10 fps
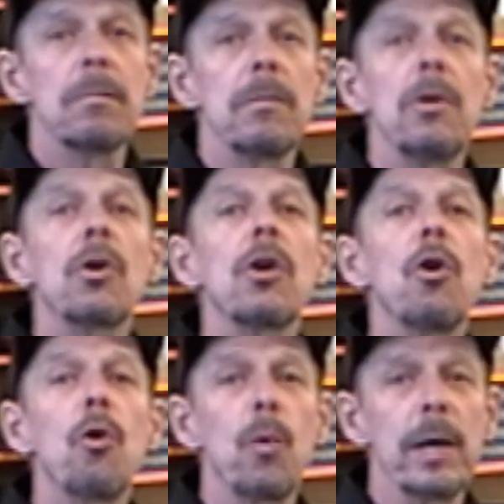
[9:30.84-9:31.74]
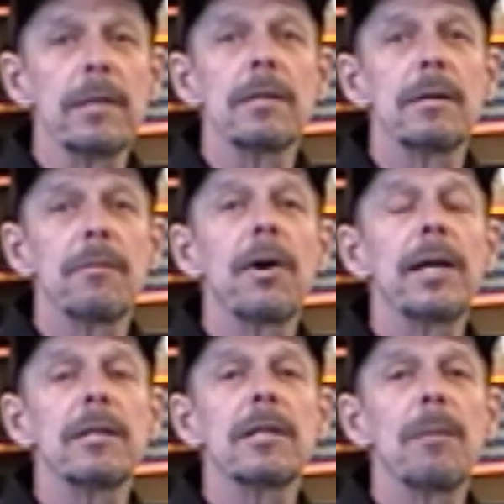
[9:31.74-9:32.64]
You can always
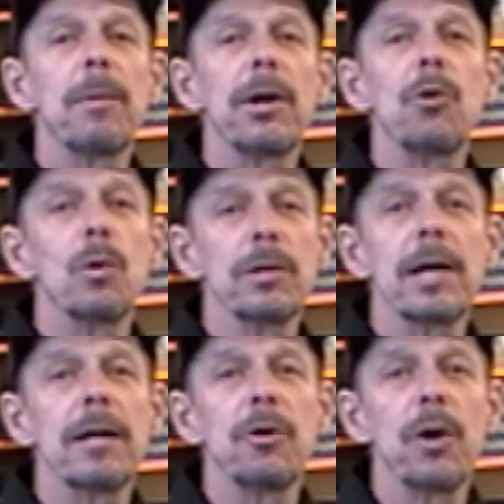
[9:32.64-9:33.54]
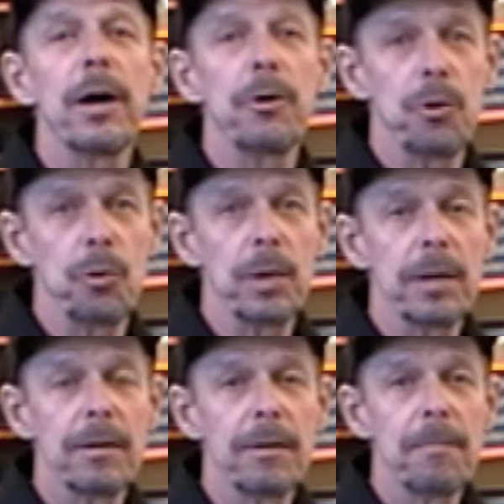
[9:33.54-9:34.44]
find somebody who will tell you how to do
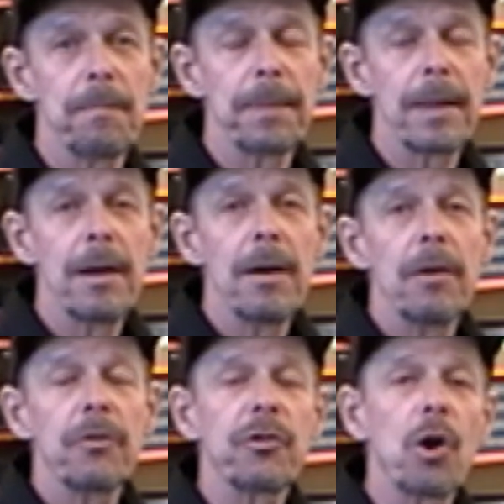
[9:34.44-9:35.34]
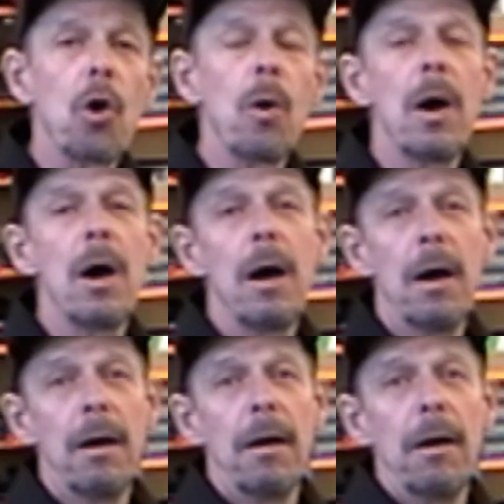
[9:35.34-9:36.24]
it. So,
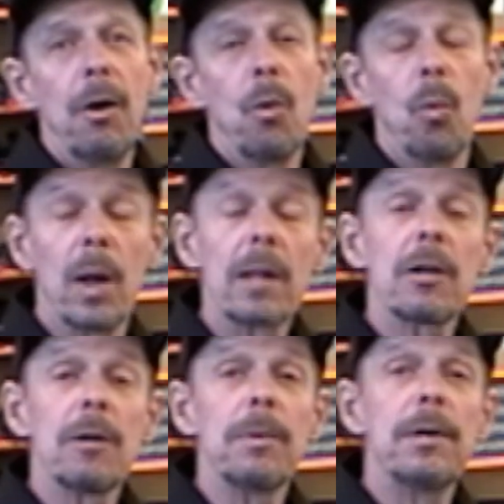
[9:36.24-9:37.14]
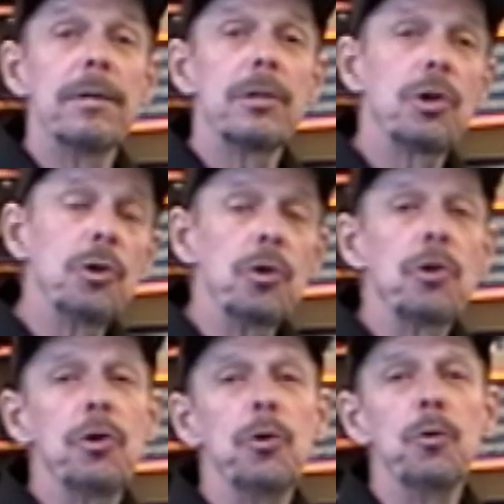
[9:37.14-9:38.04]
welcome
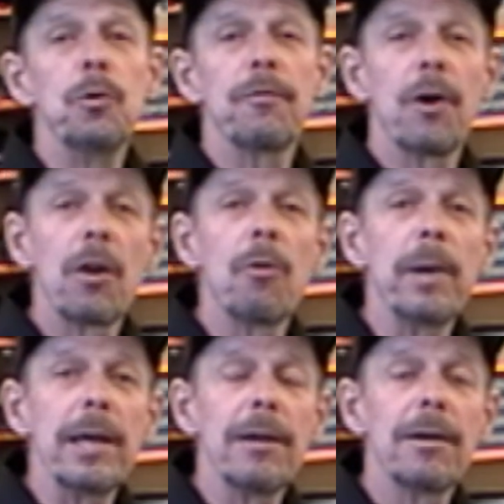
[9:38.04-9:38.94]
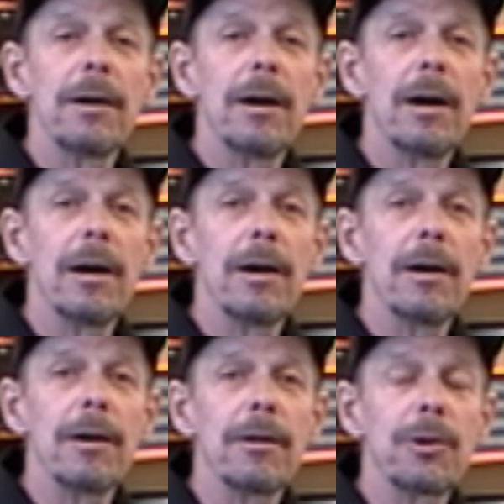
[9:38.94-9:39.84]
to follow me
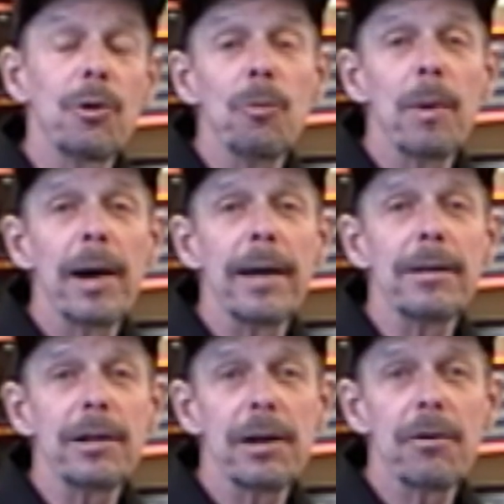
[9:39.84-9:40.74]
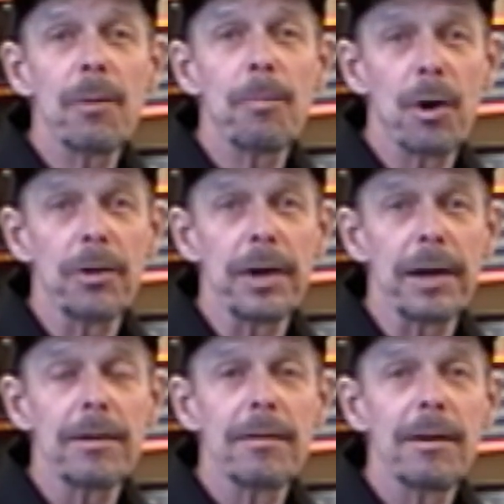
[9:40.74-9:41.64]
through my Teardrop
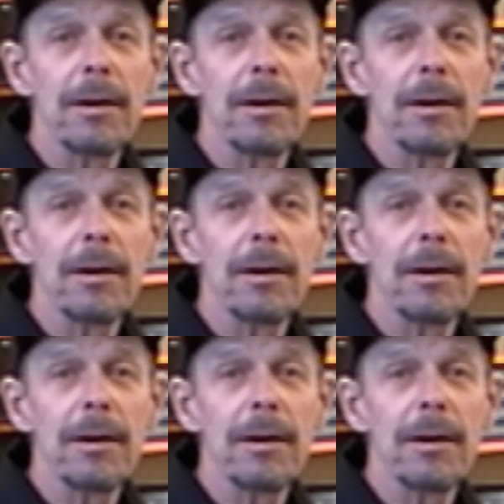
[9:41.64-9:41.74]
project.